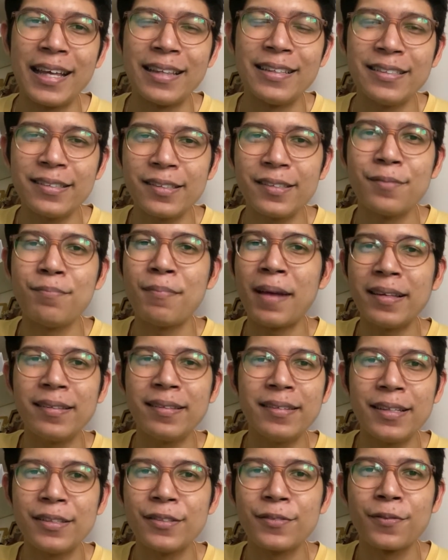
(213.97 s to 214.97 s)
Jesus'
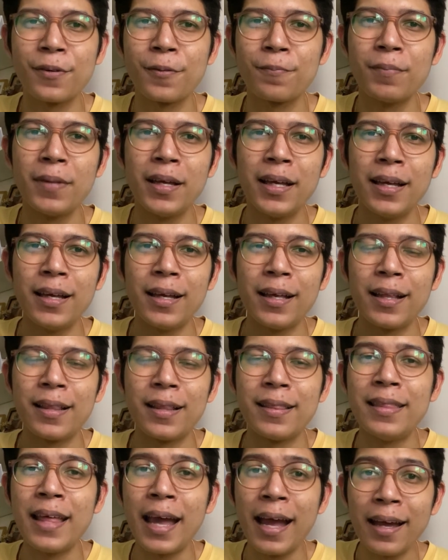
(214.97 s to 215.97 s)
message from
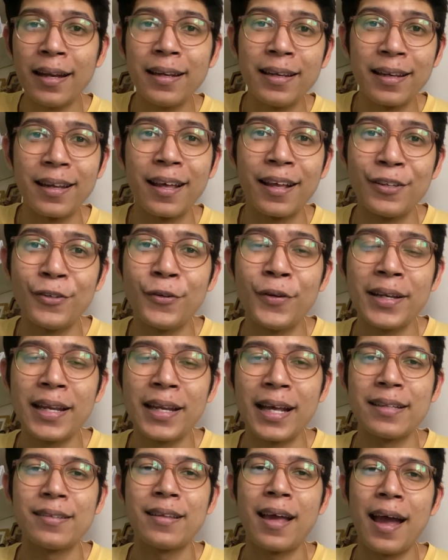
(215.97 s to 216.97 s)
then, during
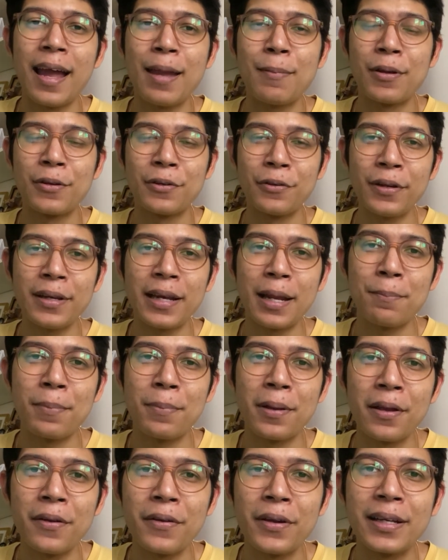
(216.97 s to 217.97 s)
that time and during that
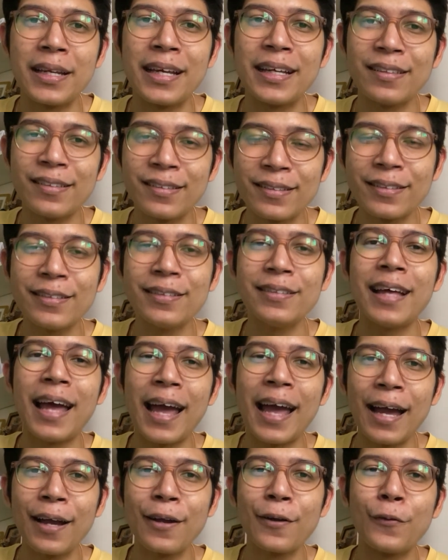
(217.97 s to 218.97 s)
period, still
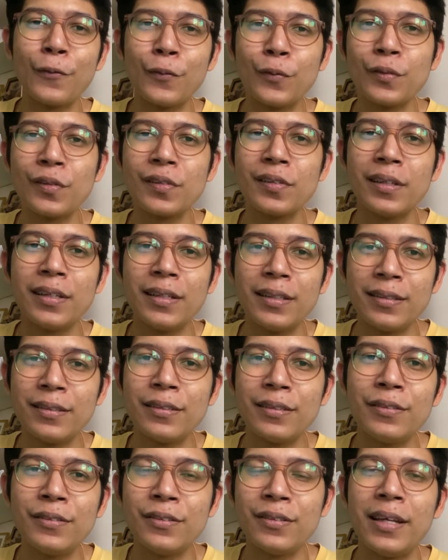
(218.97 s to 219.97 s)
echoes
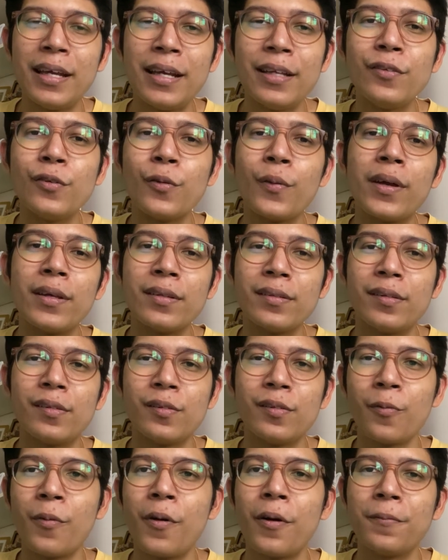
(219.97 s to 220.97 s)
till today to us
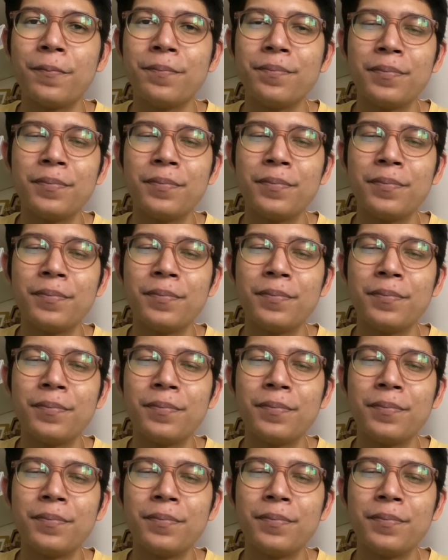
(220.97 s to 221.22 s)
as well.